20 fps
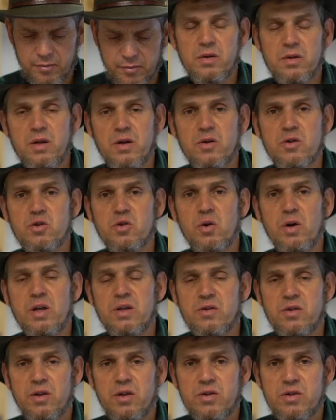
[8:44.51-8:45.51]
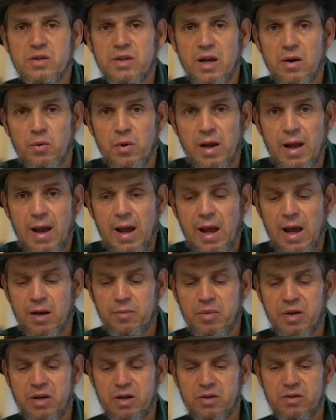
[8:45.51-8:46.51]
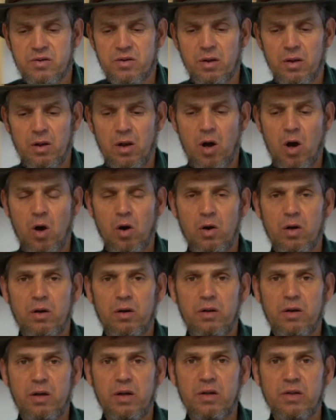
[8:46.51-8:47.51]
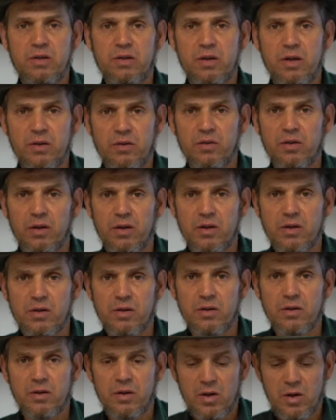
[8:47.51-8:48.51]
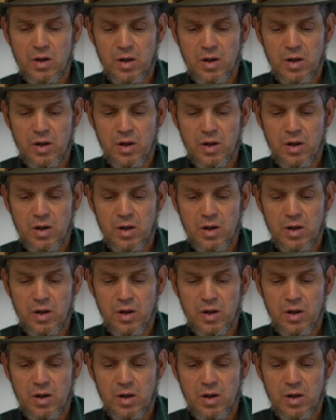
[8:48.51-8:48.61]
There's no insulation that we add because the log is the insulation.